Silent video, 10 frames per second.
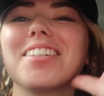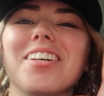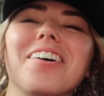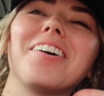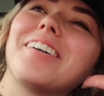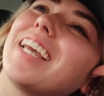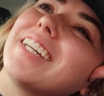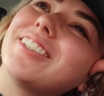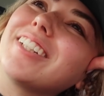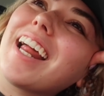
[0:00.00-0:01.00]
So
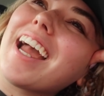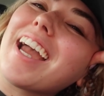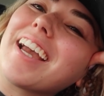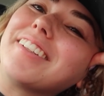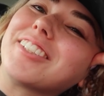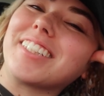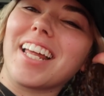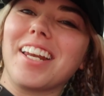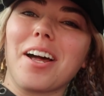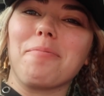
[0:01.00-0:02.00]
yesterday just
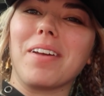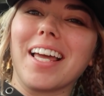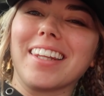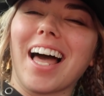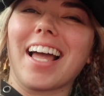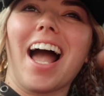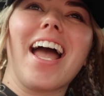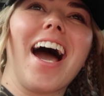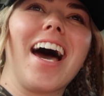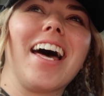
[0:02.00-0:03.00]
ended up being like, I
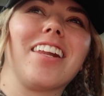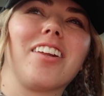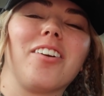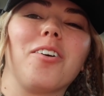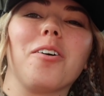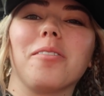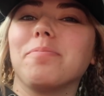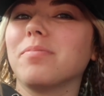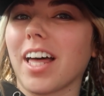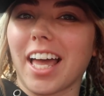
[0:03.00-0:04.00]
had a little
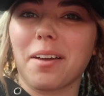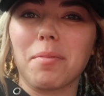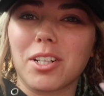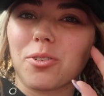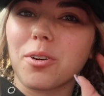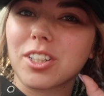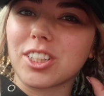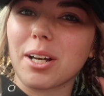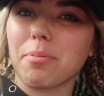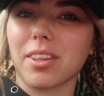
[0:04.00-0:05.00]
like
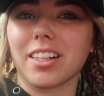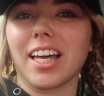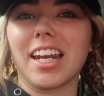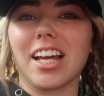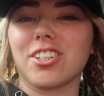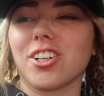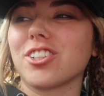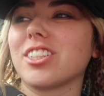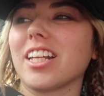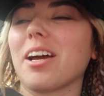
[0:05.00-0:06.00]
mentorship with a lady at
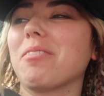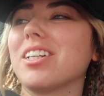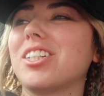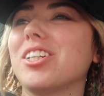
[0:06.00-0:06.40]
church that I went